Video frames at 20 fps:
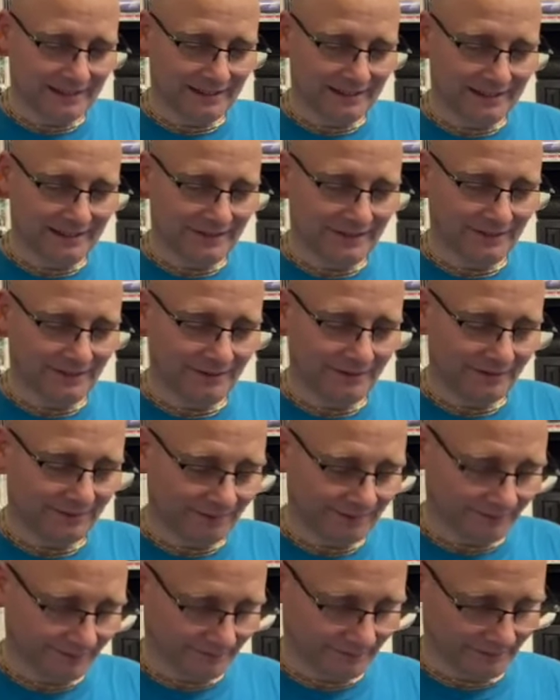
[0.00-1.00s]

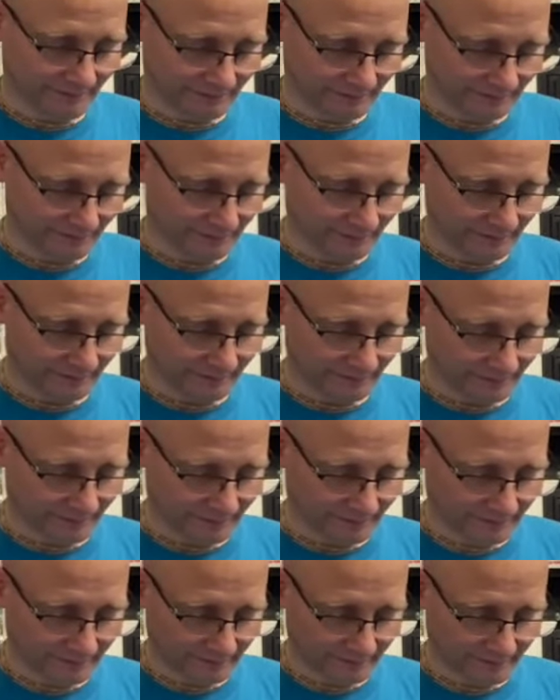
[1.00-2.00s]

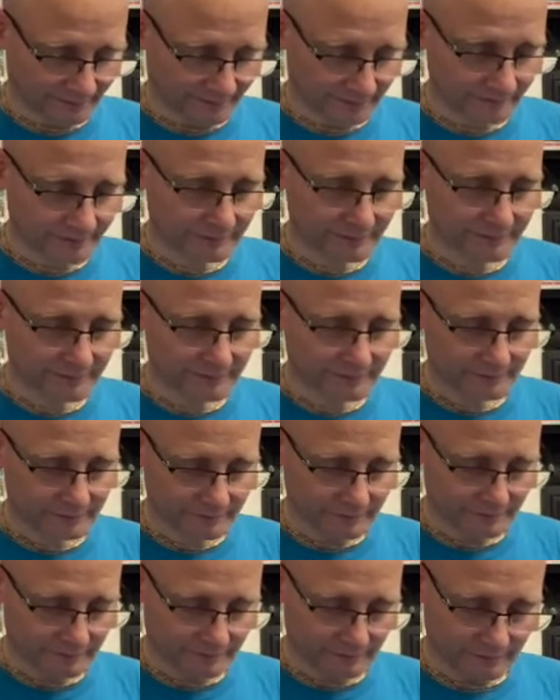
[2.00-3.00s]

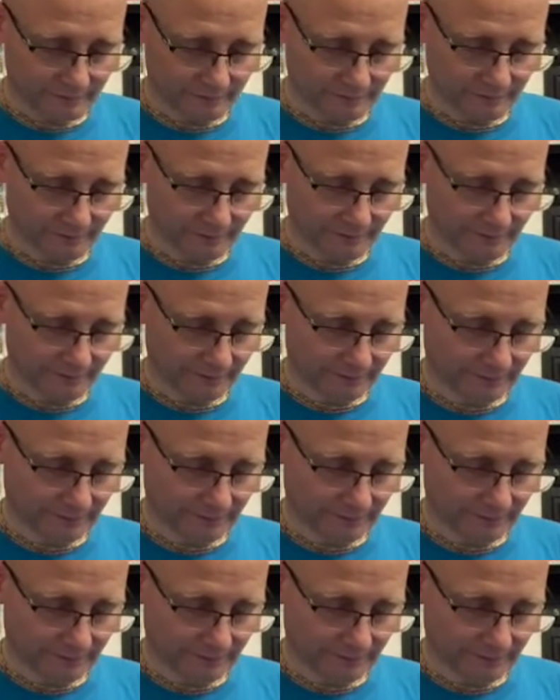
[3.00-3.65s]
This person isn't speaking.